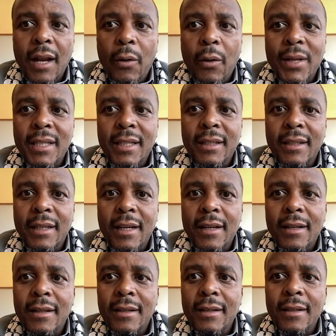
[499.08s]
our
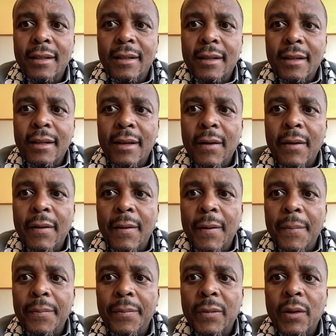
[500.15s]
children.
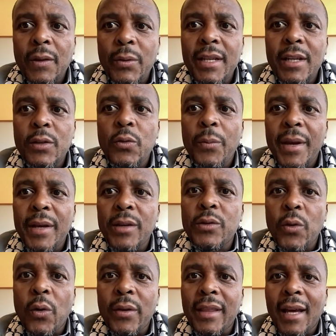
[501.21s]
We need to make
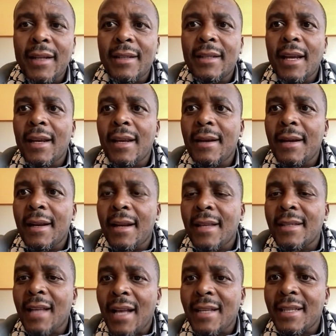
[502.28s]
sure that
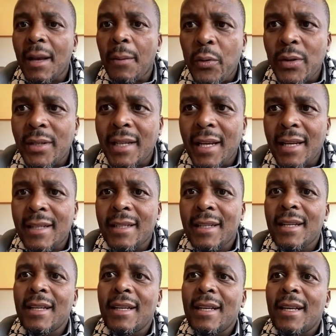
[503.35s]
learners are supported.
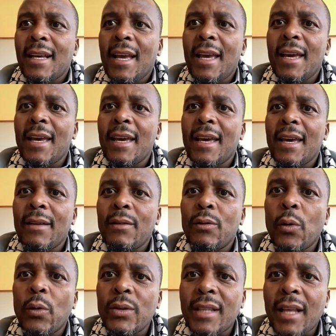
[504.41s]

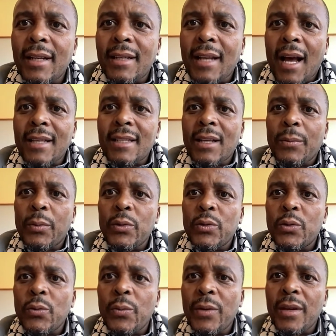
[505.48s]
Those that are
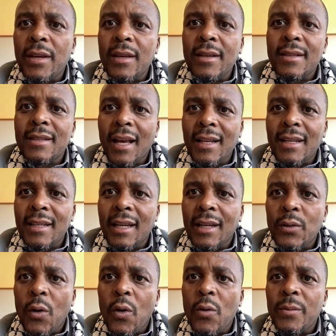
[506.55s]
supposed to be studying
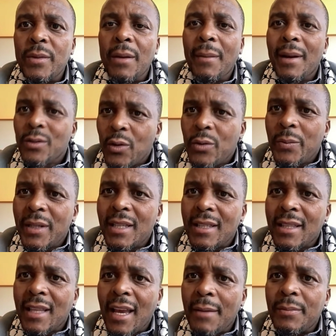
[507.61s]
at home, they must not be
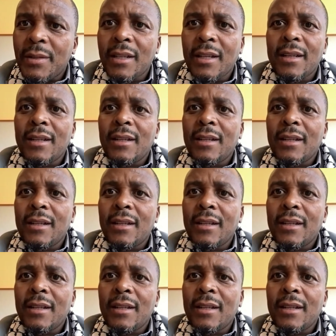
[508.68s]
disturbed.